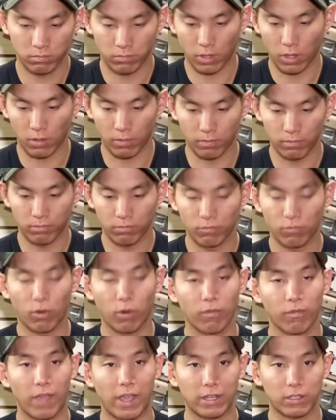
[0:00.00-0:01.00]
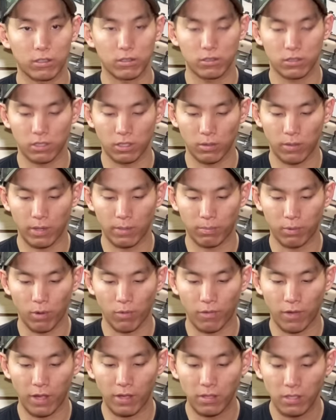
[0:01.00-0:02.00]
you know, form factor, silhouette,
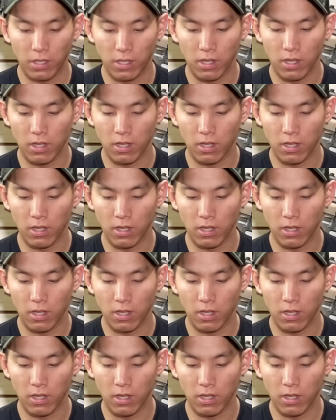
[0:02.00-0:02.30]
profile.